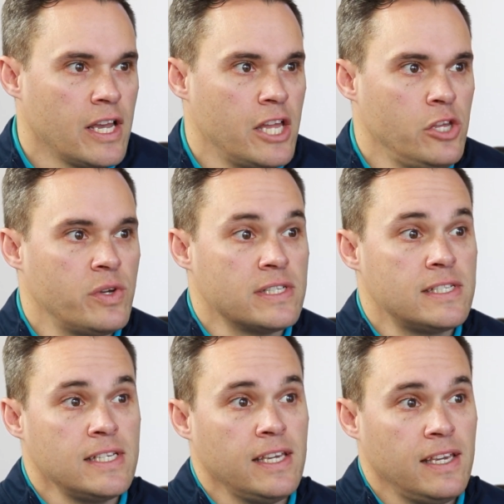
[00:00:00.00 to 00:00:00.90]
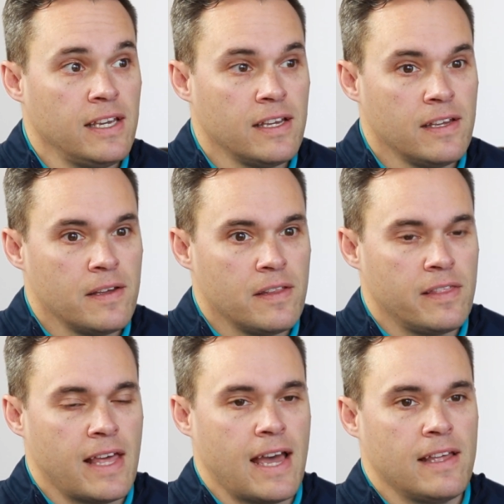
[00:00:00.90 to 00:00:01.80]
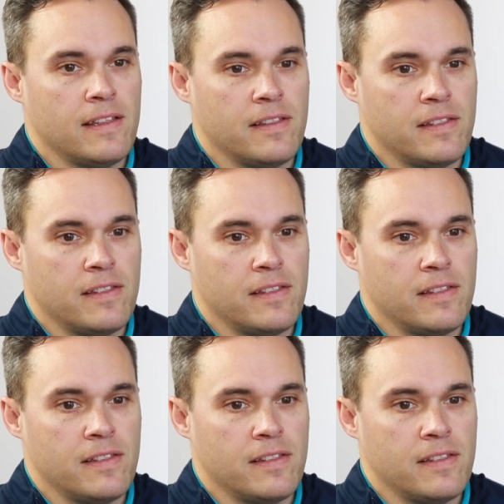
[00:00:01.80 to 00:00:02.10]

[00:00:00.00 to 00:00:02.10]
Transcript: and you can see that